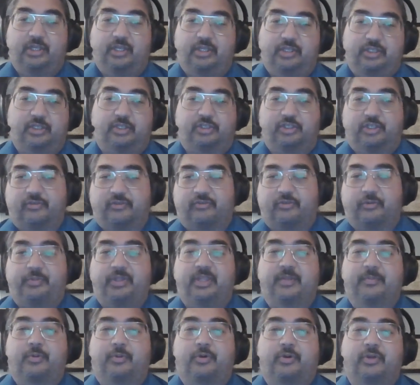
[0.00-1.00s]
Different
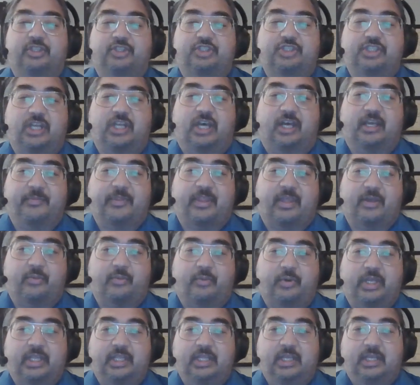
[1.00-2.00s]
people each time. That
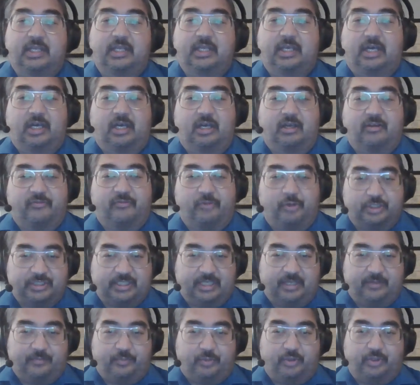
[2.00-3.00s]
way, for
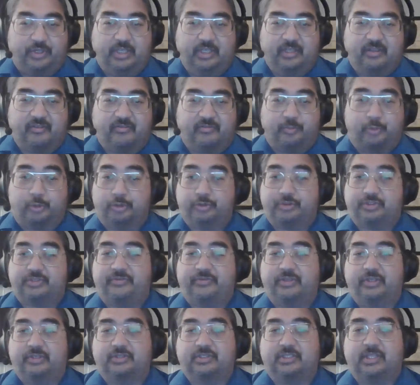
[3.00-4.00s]
example, if Bruce
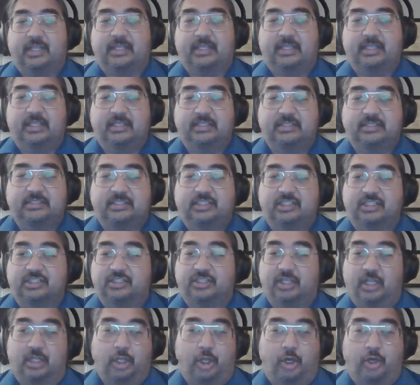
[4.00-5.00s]
feels like he's just
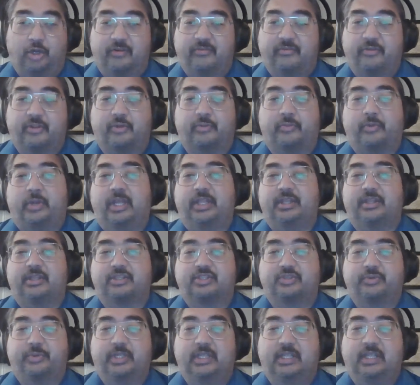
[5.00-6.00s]
along for the ride
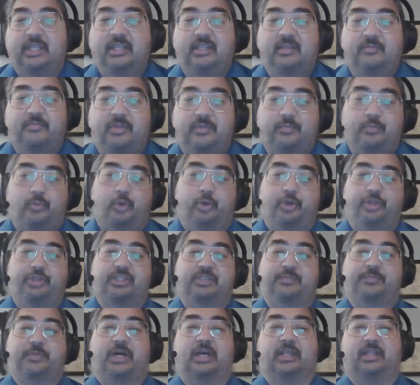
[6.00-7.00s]
this week, he can be more in the
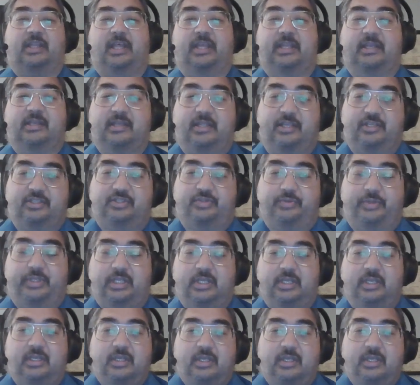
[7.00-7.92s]
spotlight next week.